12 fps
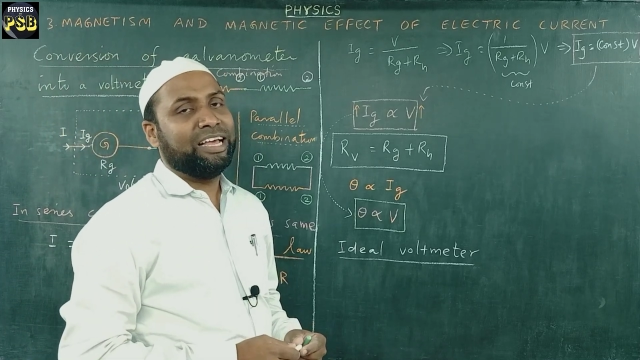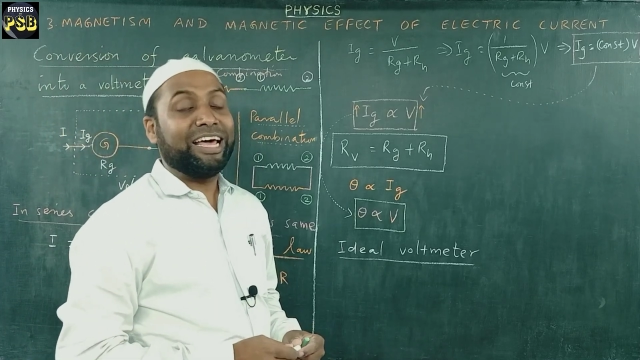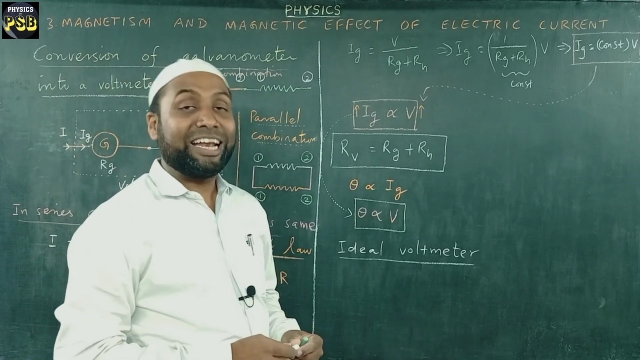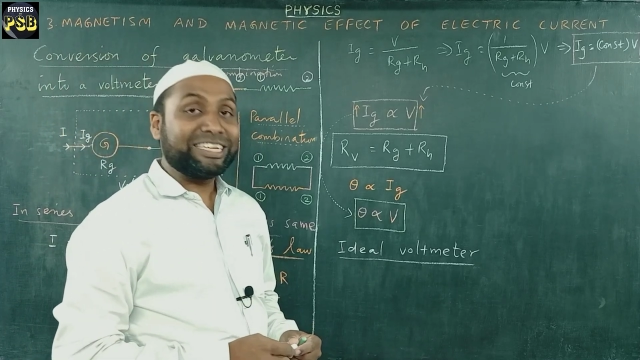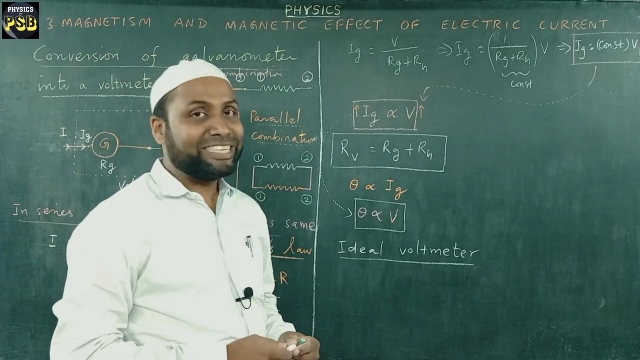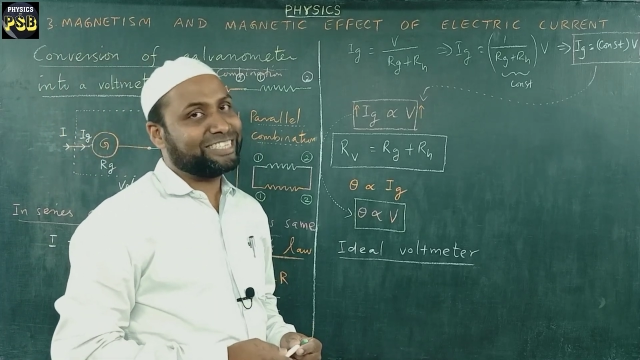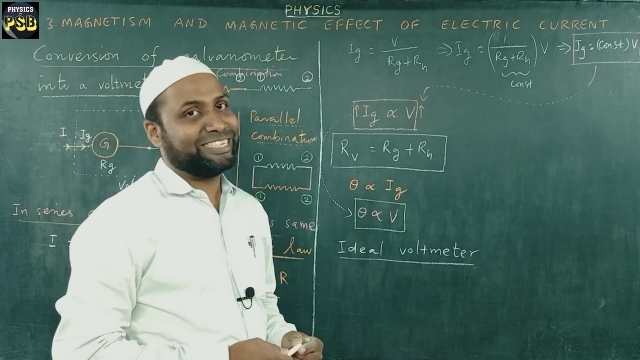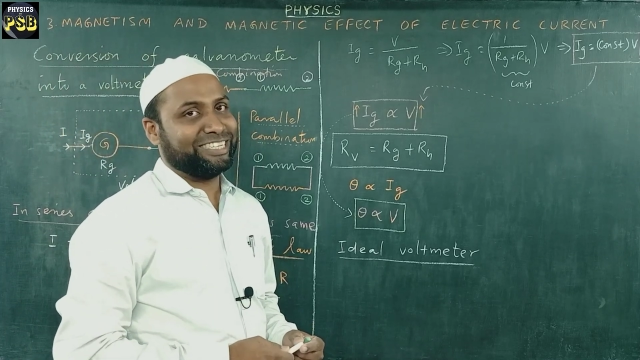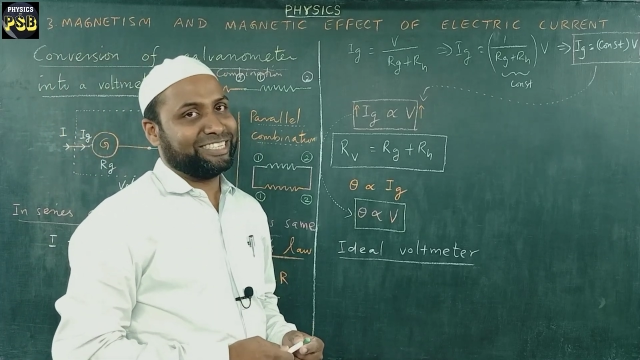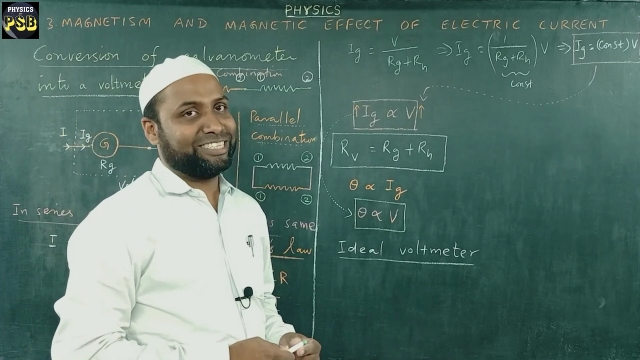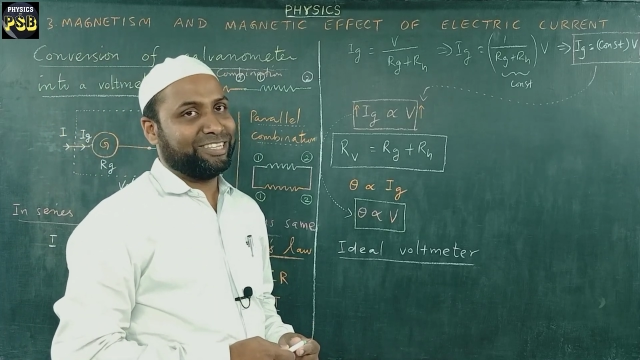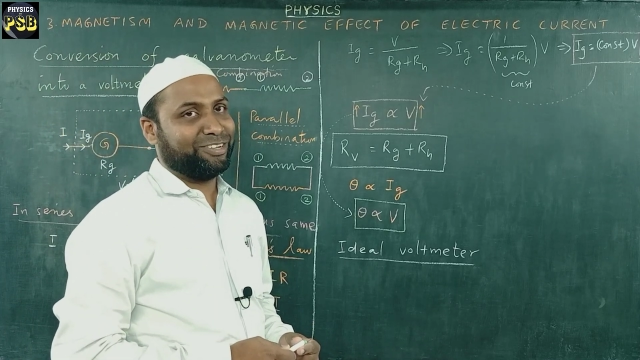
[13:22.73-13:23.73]

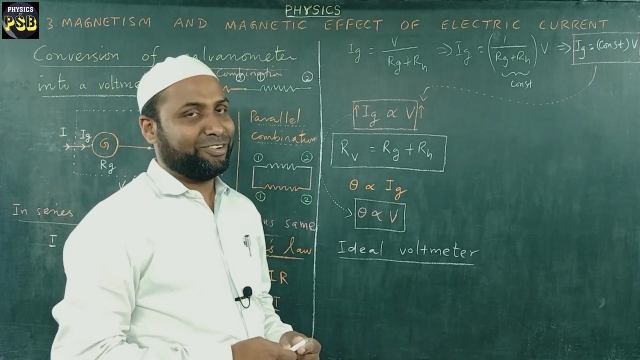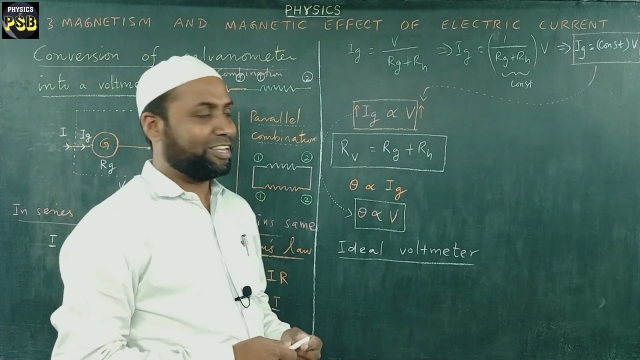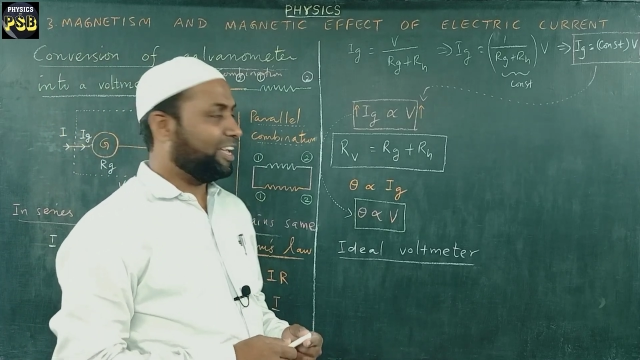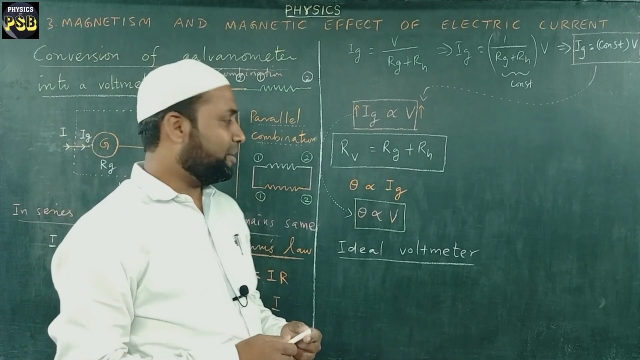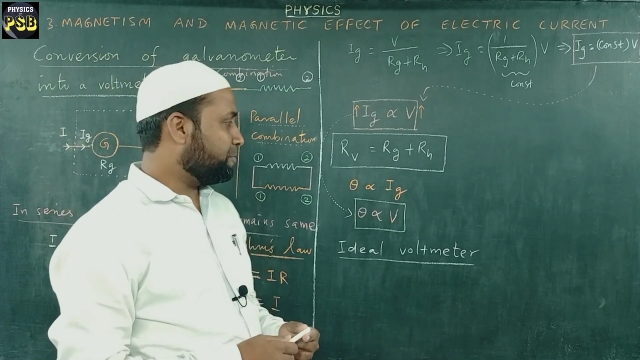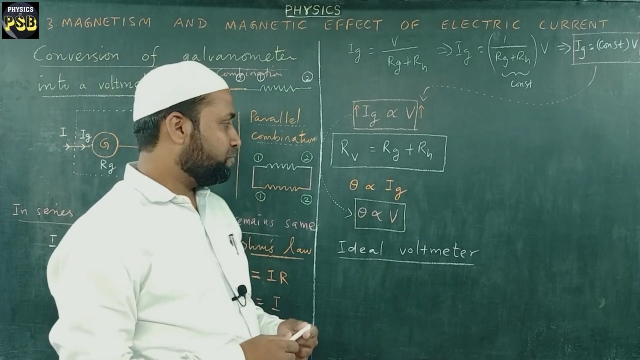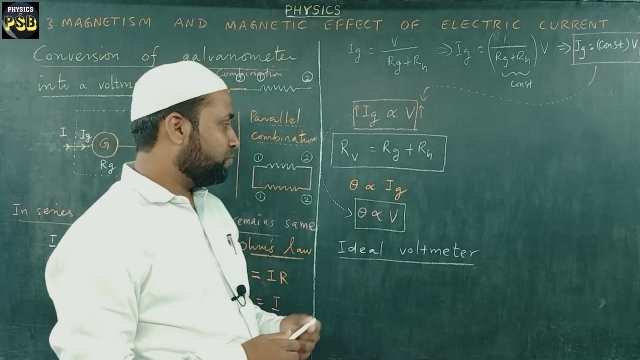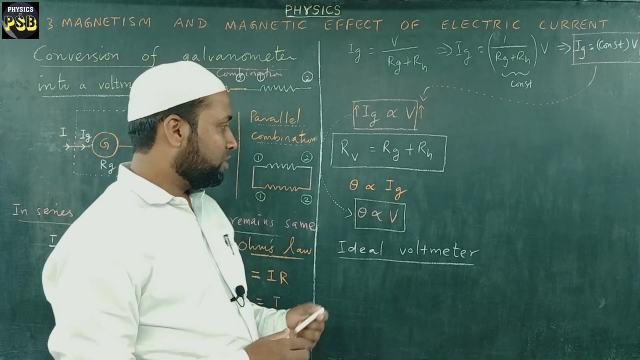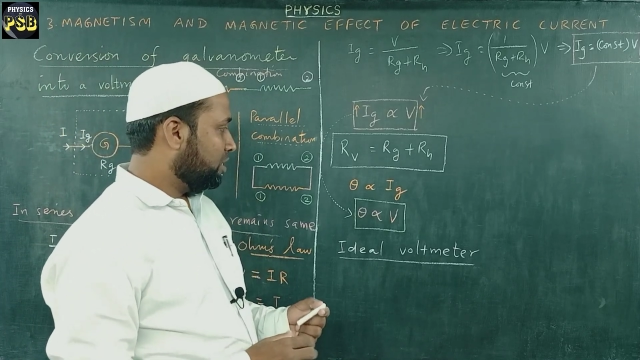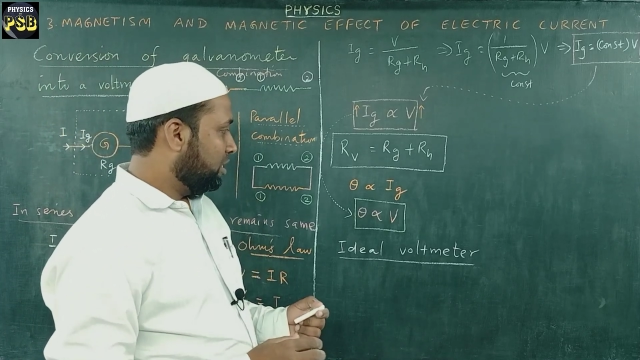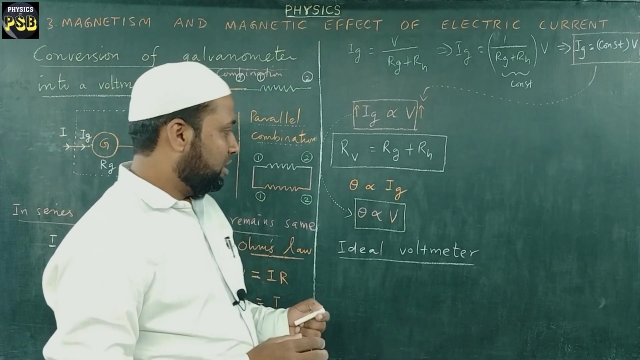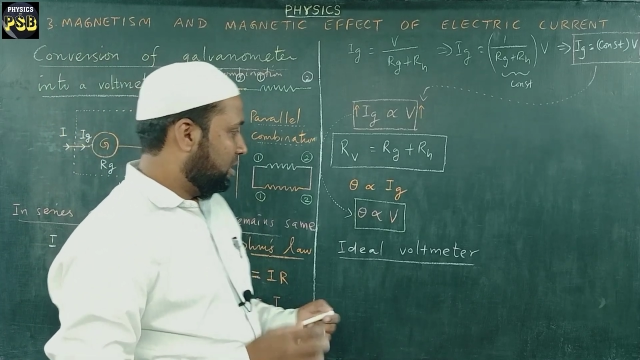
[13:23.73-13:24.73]
resistance. Okay,
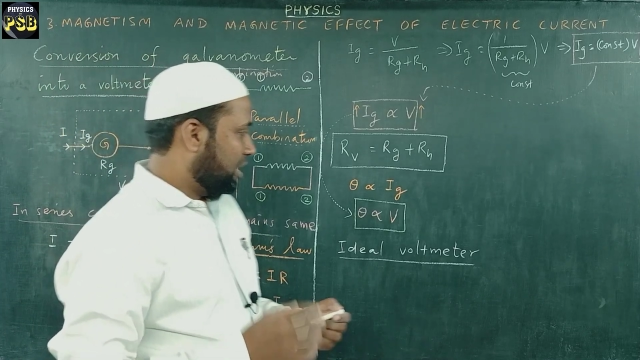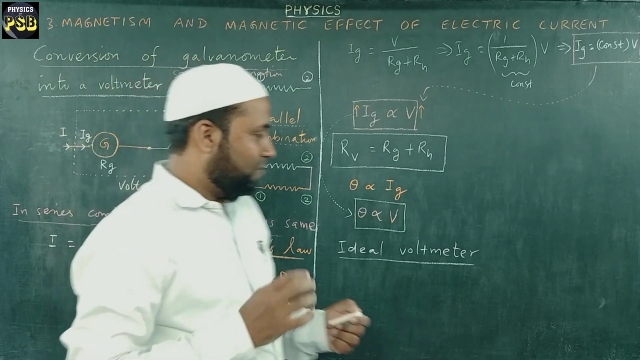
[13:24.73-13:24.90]
a